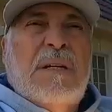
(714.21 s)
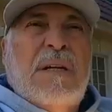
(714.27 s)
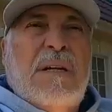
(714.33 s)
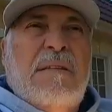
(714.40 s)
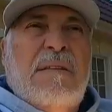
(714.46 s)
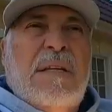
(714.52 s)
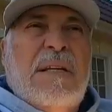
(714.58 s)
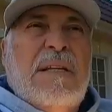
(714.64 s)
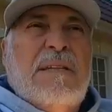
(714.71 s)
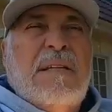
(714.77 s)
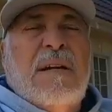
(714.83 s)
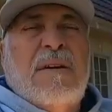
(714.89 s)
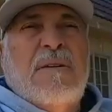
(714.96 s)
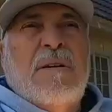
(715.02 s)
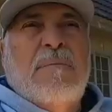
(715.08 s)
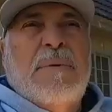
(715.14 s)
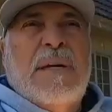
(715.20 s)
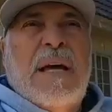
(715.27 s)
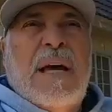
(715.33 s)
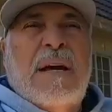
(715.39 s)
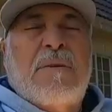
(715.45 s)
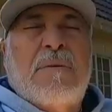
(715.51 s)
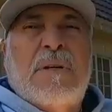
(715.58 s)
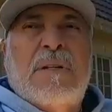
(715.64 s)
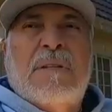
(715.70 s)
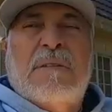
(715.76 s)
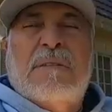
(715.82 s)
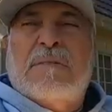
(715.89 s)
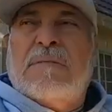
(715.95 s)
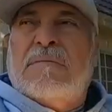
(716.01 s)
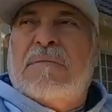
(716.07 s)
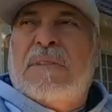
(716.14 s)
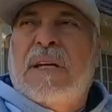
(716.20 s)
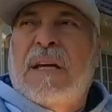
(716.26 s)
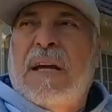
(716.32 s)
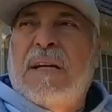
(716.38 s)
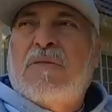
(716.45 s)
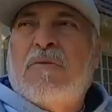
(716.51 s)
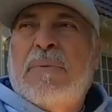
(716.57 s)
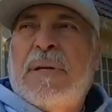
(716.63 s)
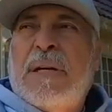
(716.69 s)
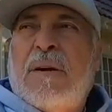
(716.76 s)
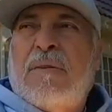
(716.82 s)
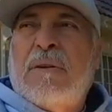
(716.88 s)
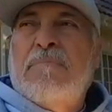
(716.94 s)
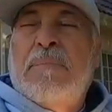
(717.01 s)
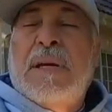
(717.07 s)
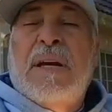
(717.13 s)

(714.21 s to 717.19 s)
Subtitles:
and then it's not going to be accurate. It has to be accurate.